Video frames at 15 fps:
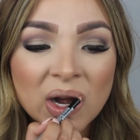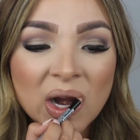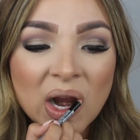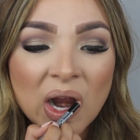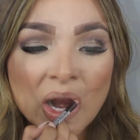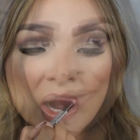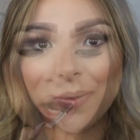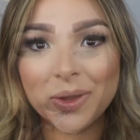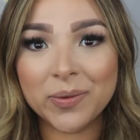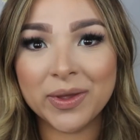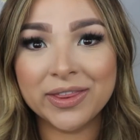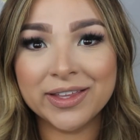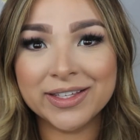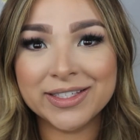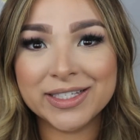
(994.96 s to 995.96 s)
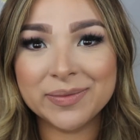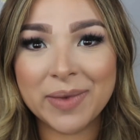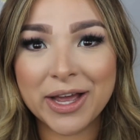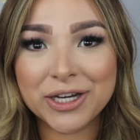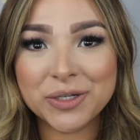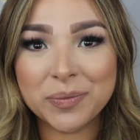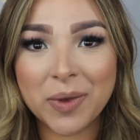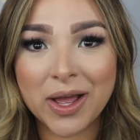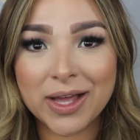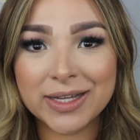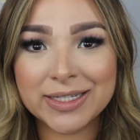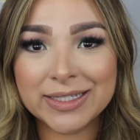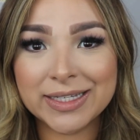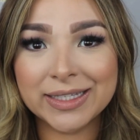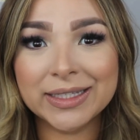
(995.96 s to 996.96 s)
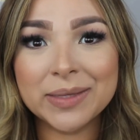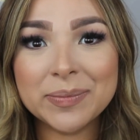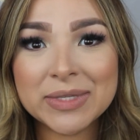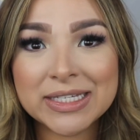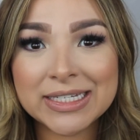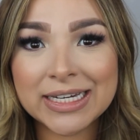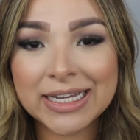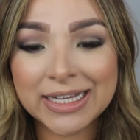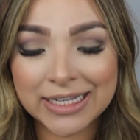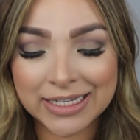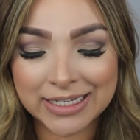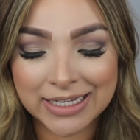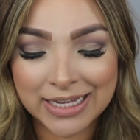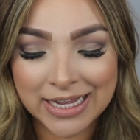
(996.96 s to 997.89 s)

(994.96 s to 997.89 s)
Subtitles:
We go in with that Smashbox lipstick,